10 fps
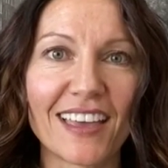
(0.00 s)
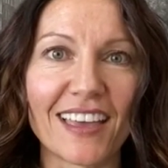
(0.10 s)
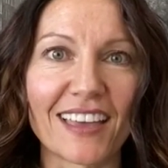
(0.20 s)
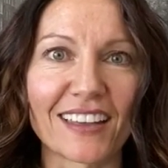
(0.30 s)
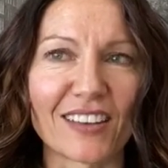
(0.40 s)

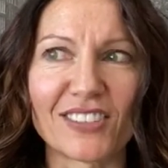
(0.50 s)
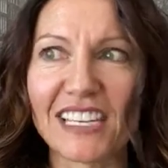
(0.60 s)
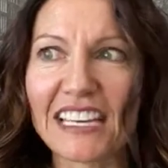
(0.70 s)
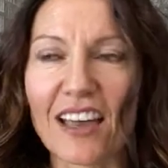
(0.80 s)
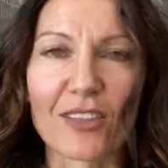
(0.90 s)
and I've
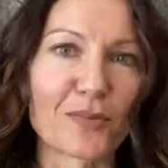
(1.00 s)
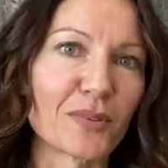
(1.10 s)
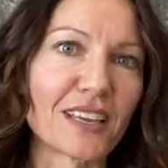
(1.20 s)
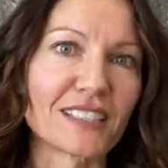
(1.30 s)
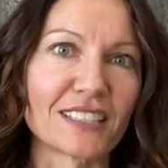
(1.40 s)
seen it other
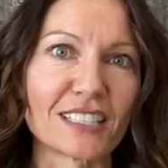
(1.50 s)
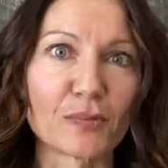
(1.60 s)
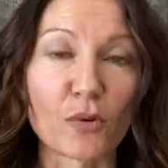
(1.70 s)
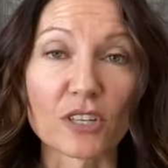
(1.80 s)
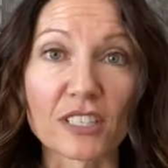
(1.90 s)
places,
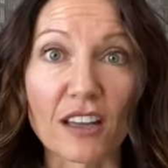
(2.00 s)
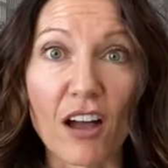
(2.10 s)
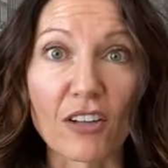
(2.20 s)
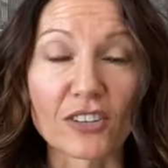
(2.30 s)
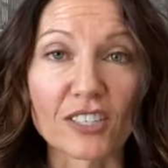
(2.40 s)
sports
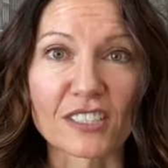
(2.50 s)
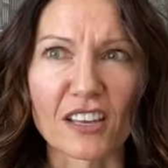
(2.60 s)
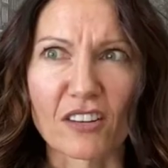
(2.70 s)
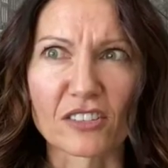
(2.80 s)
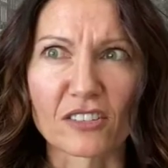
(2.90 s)
psychologists, I
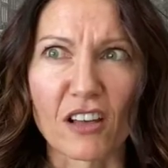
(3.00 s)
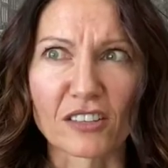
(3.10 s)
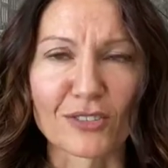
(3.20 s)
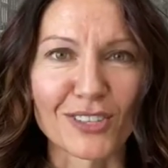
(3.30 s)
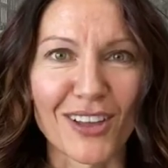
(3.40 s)
also,
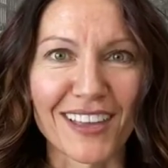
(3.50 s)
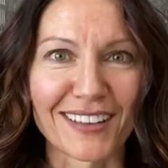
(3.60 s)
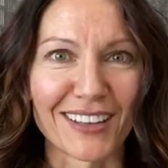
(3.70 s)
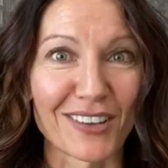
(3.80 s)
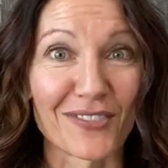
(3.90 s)
also saw it
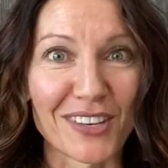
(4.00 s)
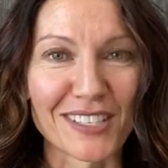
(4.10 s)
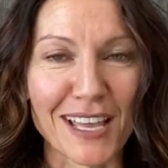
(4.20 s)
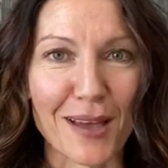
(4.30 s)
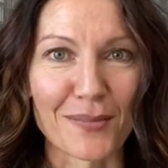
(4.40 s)
in like a
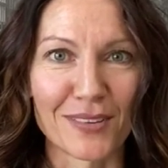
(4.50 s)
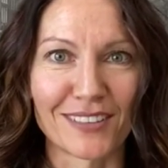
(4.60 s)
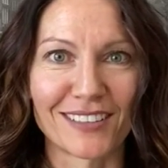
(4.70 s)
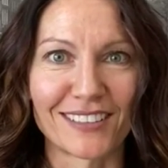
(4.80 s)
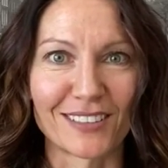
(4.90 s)
fitness app
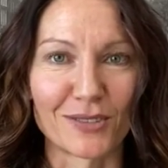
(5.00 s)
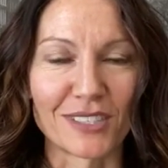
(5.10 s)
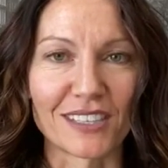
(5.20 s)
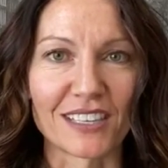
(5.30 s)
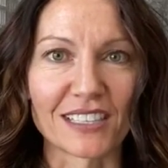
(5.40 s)

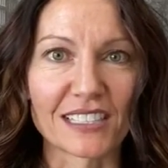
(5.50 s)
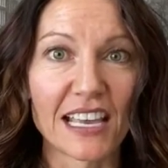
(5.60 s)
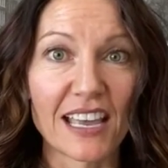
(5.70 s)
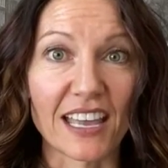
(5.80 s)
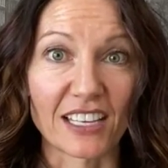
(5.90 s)
using this,
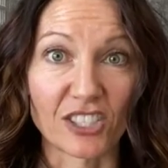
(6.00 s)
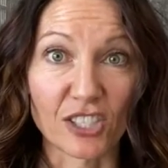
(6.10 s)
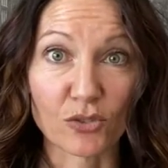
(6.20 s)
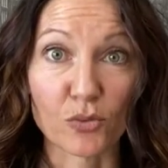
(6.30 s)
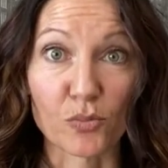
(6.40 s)
and it's
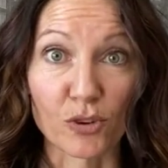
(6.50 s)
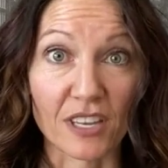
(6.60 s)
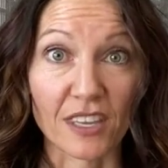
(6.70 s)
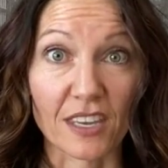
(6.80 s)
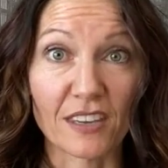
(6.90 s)
just through
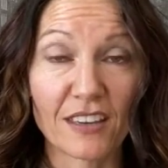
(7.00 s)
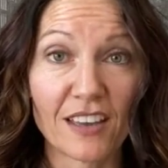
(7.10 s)
breathing.